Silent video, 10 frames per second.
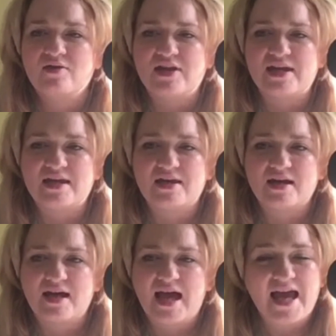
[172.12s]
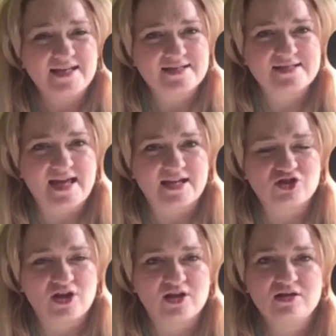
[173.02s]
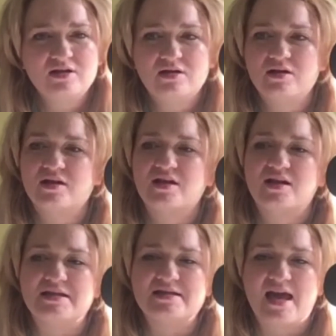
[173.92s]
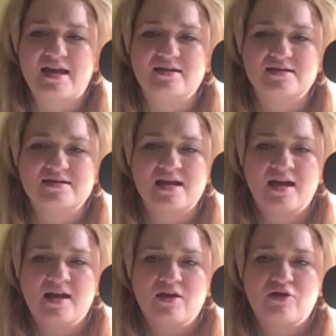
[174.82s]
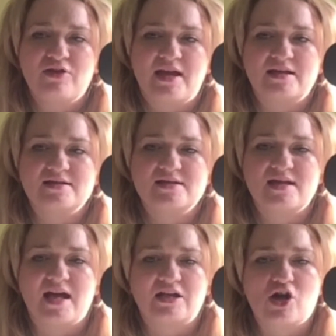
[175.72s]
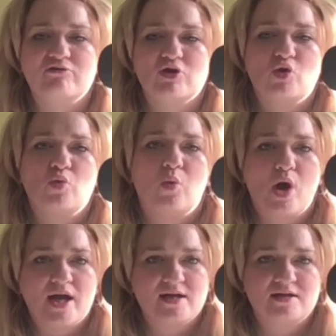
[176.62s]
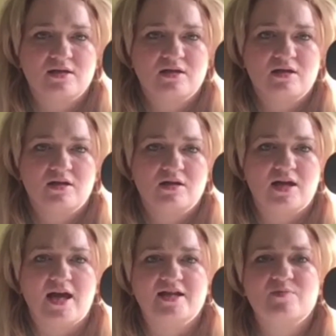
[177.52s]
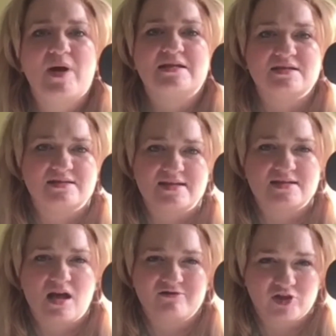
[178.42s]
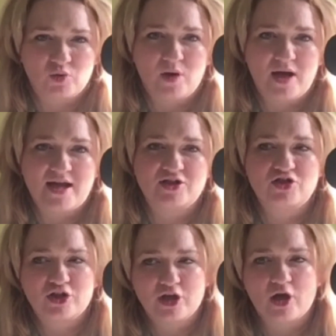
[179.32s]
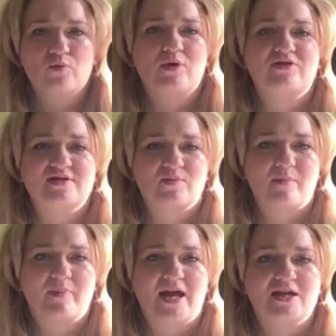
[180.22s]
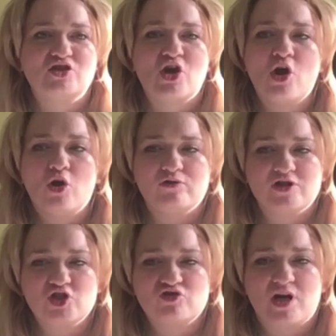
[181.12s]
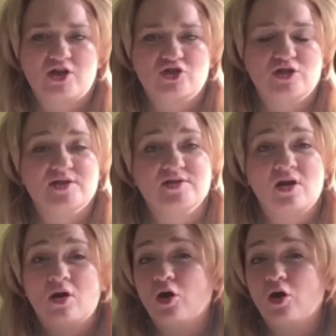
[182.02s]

The head section contains things that are required, dependencies that are required to go with this web page, or instructions